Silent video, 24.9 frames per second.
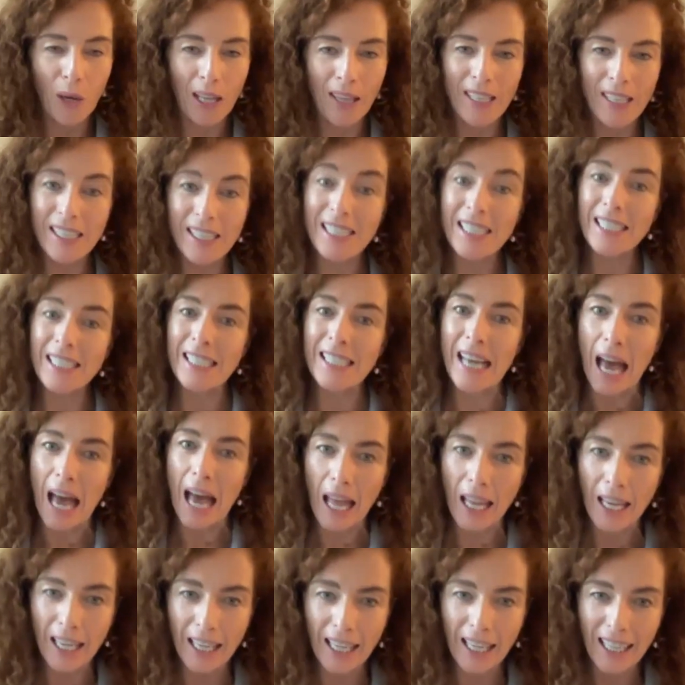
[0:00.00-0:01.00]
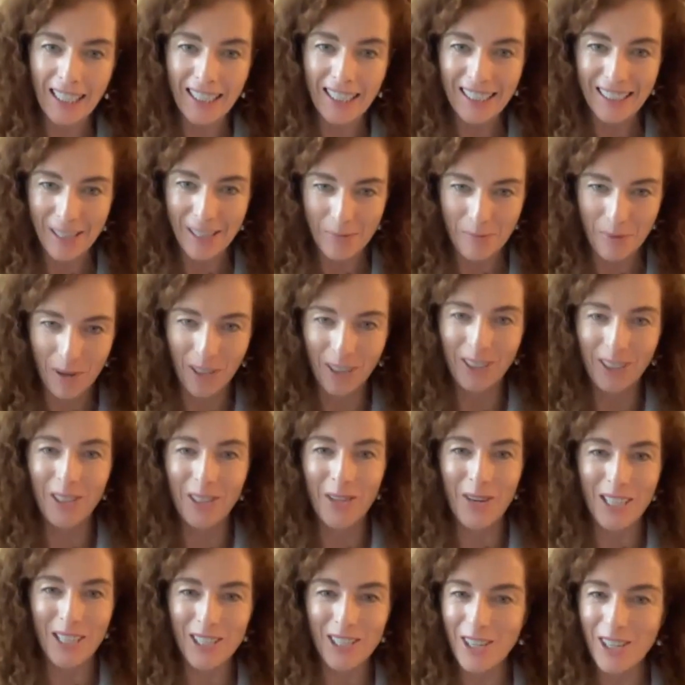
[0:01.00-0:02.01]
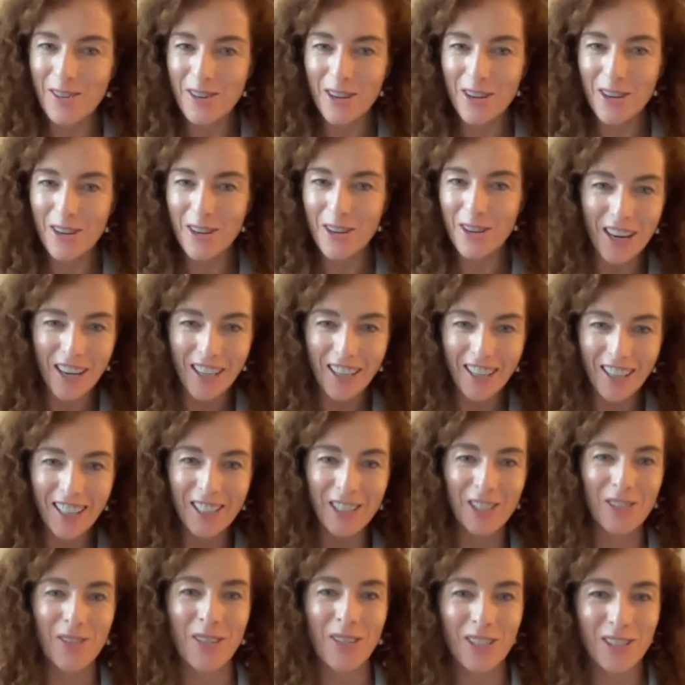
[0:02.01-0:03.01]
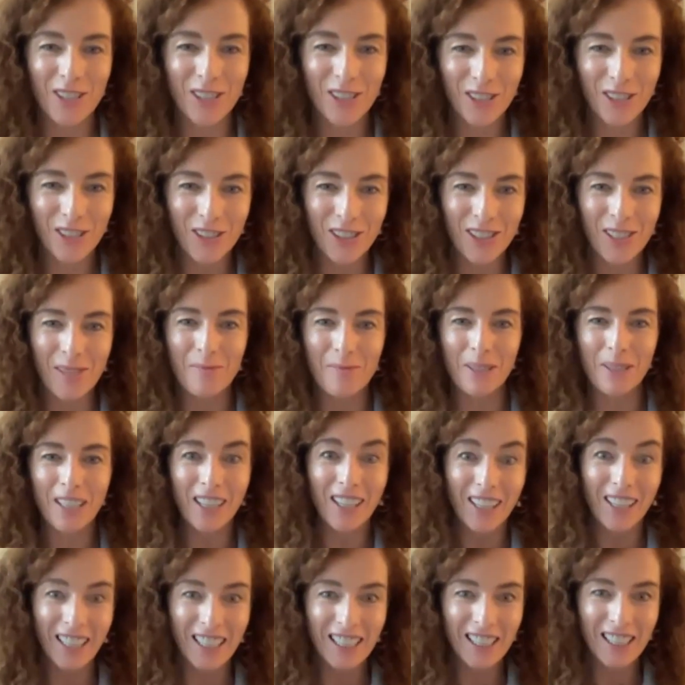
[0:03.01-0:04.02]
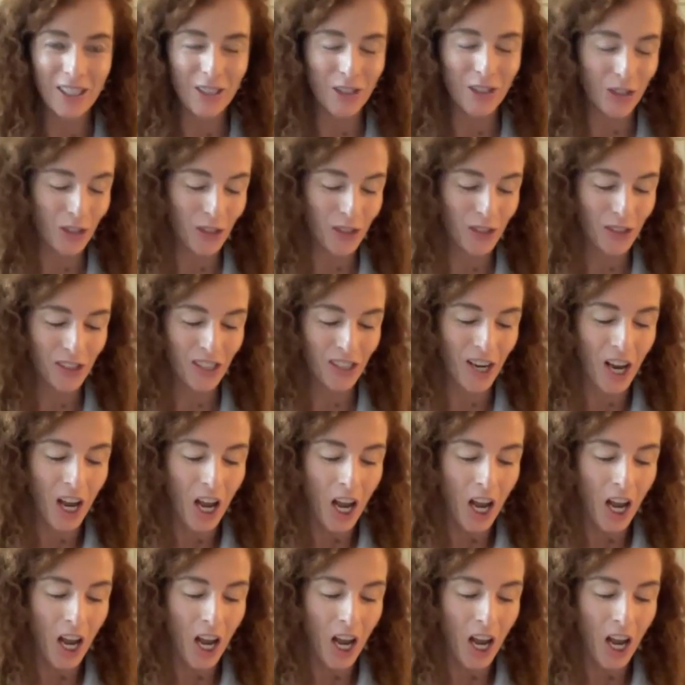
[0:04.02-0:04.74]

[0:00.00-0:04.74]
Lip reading: And this is not a simple question, although none of these questions are simple. None of these issues